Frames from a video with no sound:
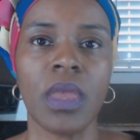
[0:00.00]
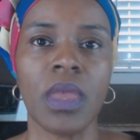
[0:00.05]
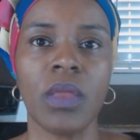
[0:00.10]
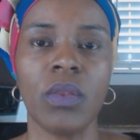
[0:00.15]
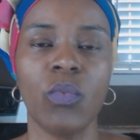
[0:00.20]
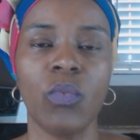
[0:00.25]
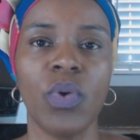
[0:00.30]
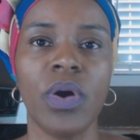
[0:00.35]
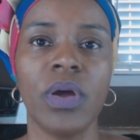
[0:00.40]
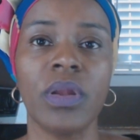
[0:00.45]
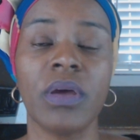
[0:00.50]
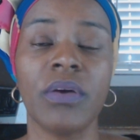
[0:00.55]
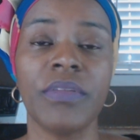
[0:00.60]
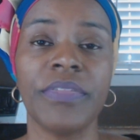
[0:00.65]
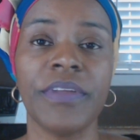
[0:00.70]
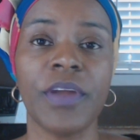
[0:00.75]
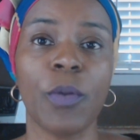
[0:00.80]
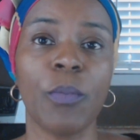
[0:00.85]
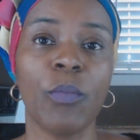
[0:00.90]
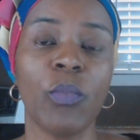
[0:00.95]
and what
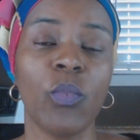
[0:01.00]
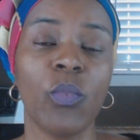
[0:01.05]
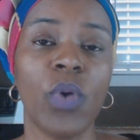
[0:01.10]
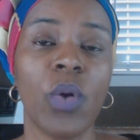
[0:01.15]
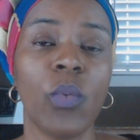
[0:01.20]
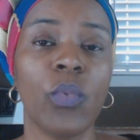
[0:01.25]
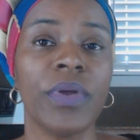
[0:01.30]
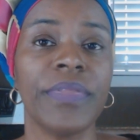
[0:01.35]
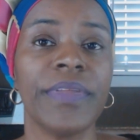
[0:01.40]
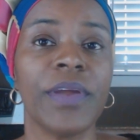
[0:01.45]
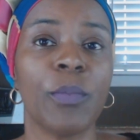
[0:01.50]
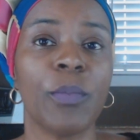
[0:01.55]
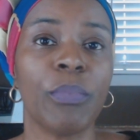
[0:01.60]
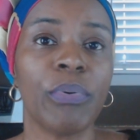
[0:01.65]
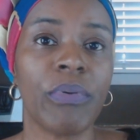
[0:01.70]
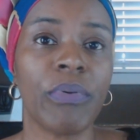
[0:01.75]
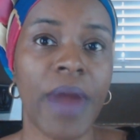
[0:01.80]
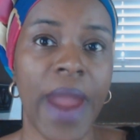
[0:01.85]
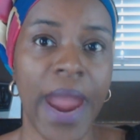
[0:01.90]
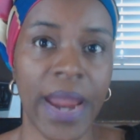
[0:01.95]
were their
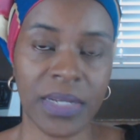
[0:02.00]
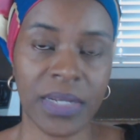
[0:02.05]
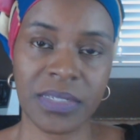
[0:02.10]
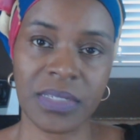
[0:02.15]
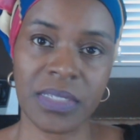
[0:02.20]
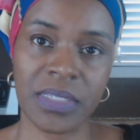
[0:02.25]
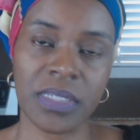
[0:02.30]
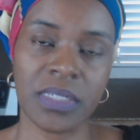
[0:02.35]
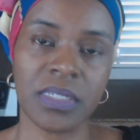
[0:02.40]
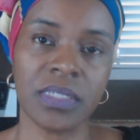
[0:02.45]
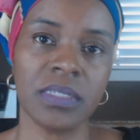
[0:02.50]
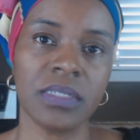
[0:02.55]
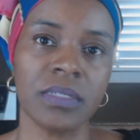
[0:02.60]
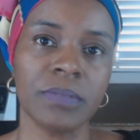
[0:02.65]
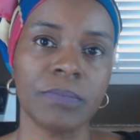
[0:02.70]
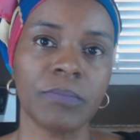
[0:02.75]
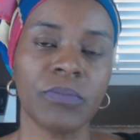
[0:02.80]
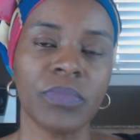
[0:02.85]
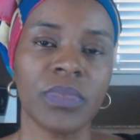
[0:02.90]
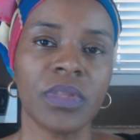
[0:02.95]

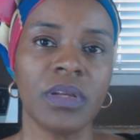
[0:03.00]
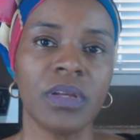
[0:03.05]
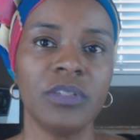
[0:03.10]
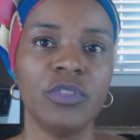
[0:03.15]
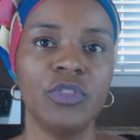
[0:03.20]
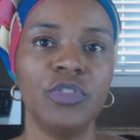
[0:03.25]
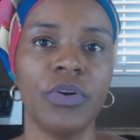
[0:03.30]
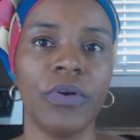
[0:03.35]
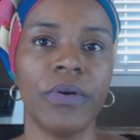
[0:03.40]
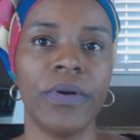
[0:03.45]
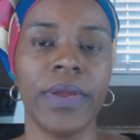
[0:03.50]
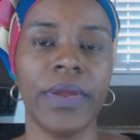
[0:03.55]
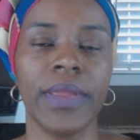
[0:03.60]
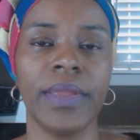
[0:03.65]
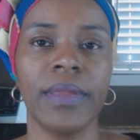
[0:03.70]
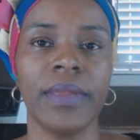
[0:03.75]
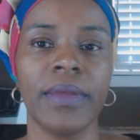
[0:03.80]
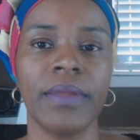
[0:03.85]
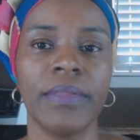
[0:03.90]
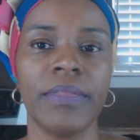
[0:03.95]
practices
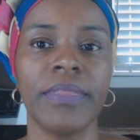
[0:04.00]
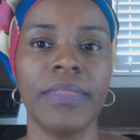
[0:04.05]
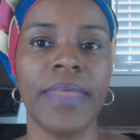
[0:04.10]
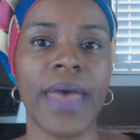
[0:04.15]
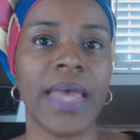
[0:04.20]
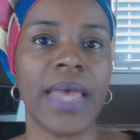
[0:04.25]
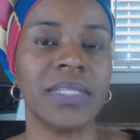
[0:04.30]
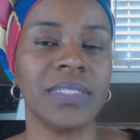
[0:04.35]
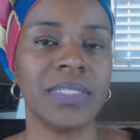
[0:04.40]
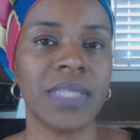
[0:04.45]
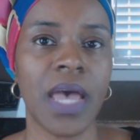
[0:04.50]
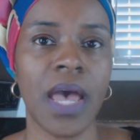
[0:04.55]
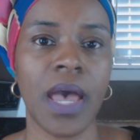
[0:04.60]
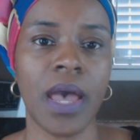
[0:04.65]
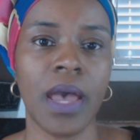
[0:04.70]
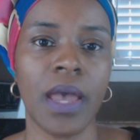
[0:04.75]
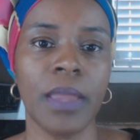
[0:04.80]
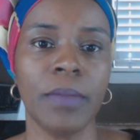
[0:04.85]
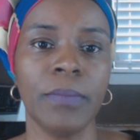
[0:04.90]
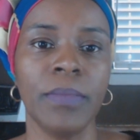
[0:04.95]
during that
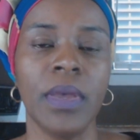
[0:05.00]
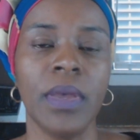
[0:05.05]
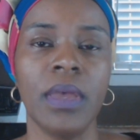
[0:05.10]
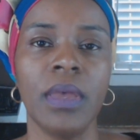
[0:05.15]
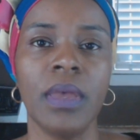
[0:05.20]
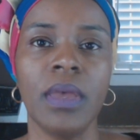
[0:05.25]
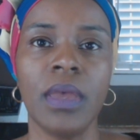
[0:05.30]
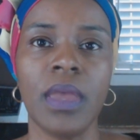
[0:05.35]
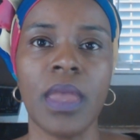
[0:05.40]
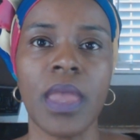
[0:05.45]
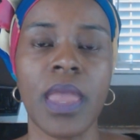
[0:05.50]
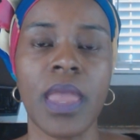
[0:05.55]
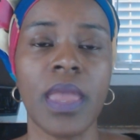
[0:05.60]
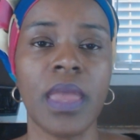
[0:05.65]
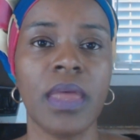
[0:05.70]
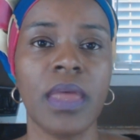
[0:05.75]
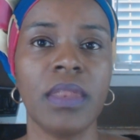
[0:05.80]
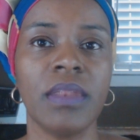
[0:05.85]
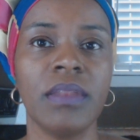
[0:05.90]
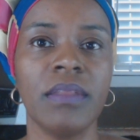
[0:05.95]
time,
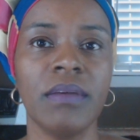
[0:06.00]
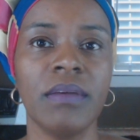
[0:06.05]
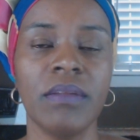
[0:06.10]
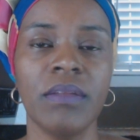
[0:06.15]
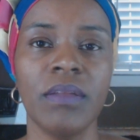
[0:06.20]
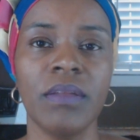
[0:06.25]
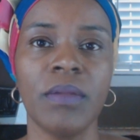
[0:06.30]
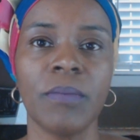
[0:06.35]
and